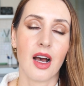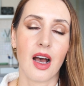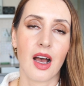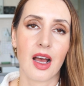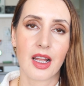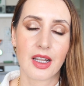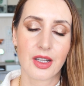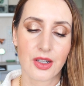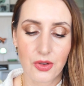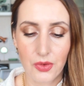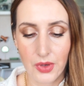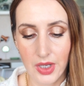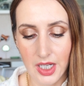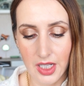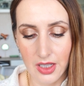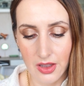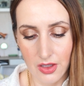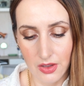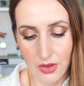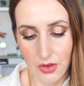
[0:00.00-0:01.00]
And
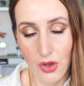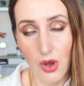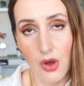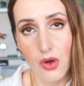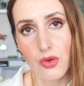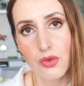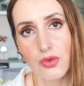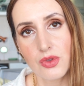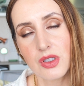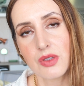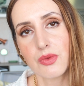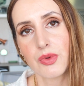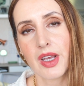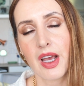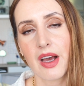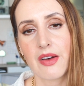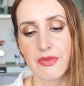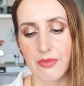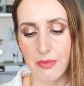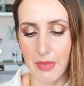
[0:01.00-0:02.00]
looking at the notes,
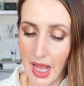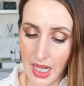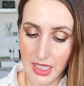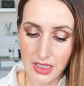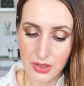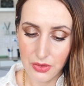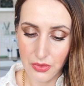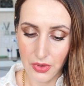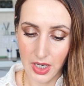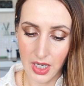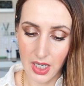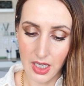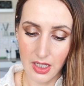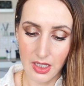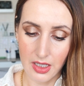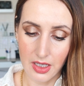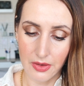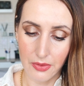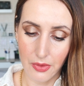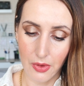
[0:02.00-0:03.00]
we have
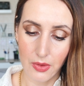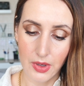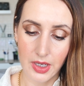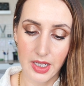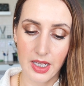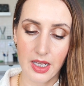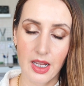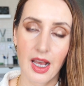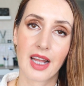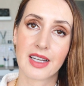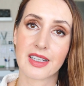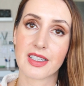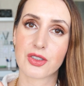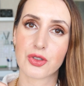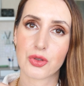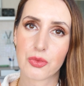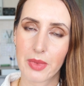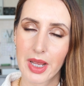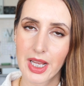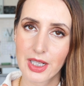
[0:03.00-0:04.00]
mandarin, neroli and the
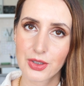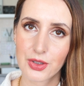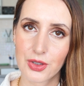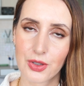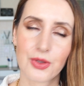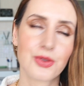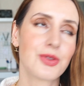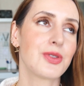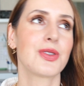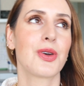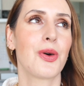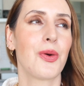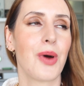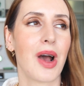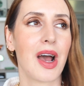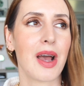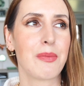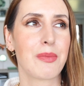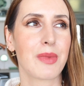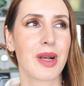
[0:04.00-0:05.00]
tomato.
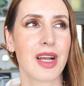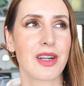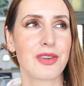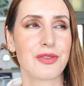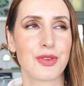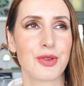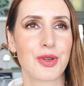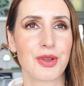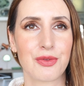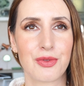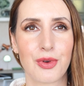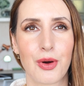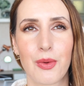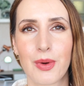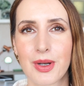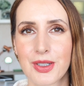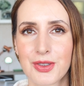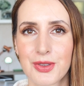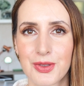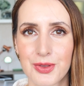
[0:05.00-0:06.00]
So I'm kind of looking
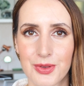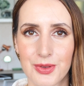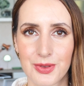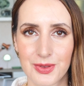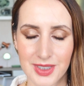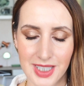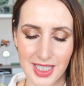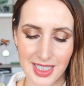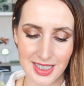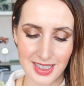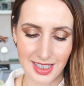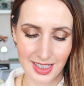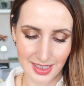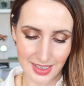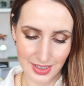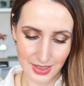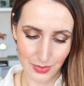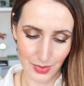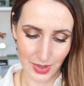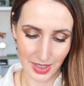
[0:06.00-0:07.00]
forward to
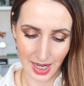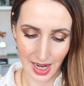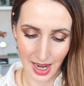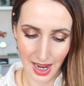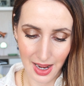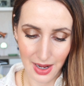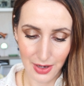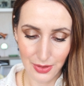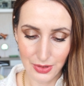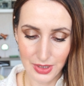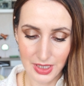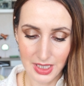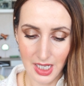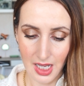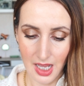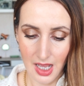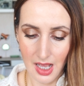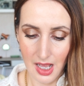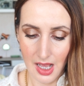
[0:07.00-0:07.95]
testing this one out.